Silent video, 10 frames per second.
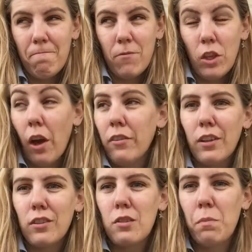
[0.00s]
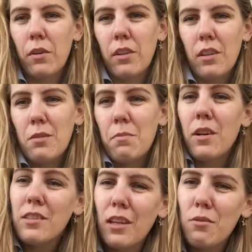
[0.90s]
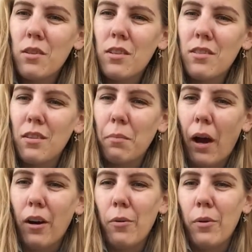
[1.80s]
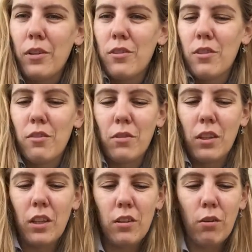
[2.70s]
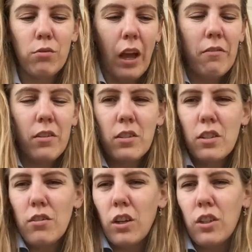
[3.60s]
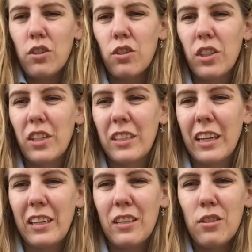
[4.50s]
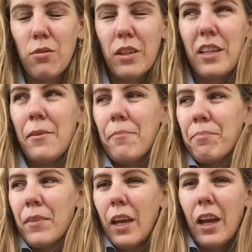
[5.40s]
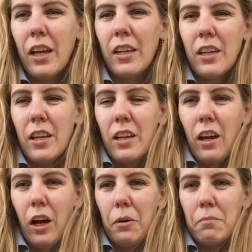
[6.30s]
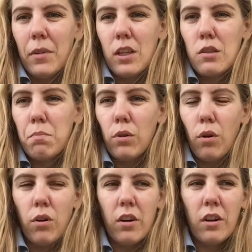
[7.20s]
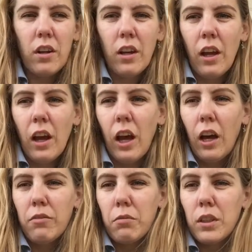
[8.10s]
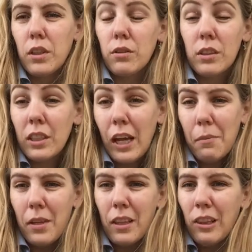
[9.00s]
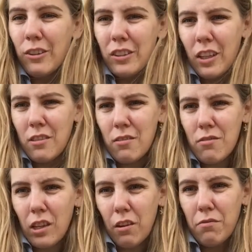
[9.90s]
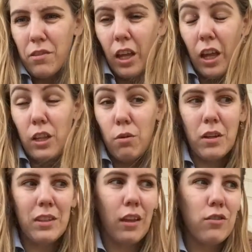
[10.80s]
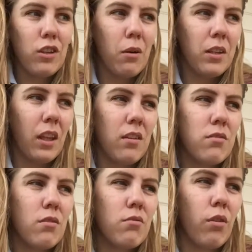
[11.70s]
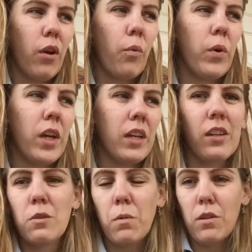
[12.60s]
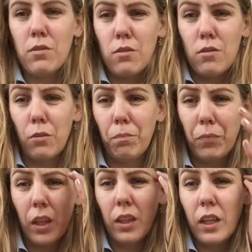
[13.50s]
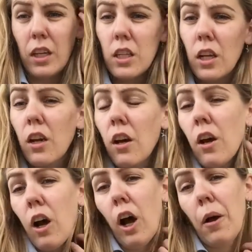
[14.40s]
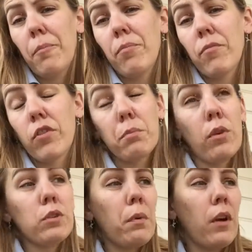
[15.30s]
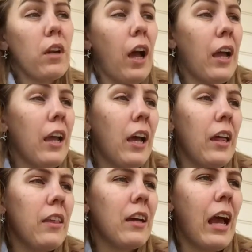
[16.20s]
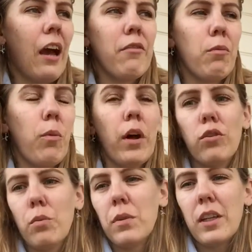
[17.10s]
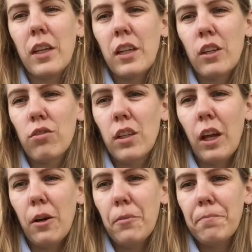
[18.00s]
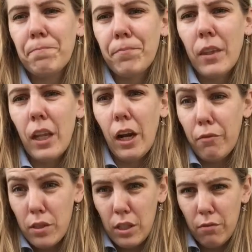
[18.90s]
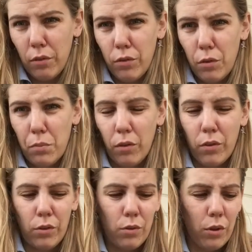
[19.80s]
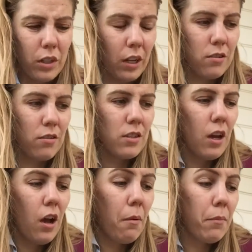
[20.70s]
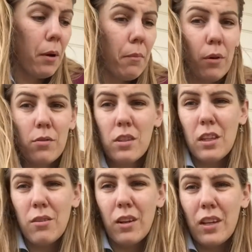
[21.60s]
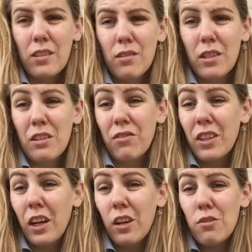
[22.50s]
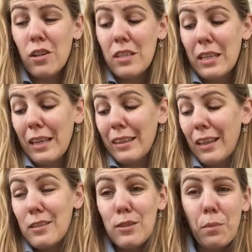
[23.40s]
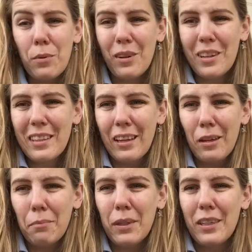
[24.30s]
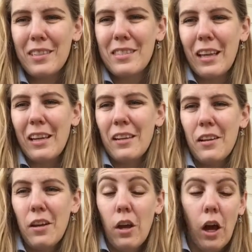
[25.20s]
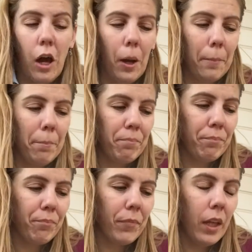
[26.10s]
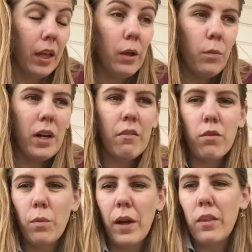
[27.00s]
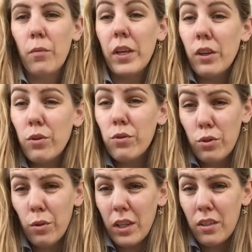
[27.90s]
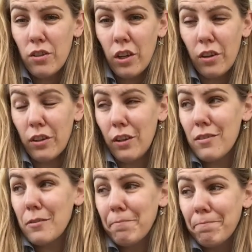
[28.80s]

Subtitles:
you have that experience, because that's what this is about. I want you to really, you know, dive into your country and get into it and explore, have a really good time, and learn lots of stuff that you can then share with us so that we can experience it too. And like I said, for the most part, I think I have one duplicate country now that I've received a few more of those organizers, but mostly you guys are doing different countries, and that's super exciting, because then in whatever way that we do get to share these,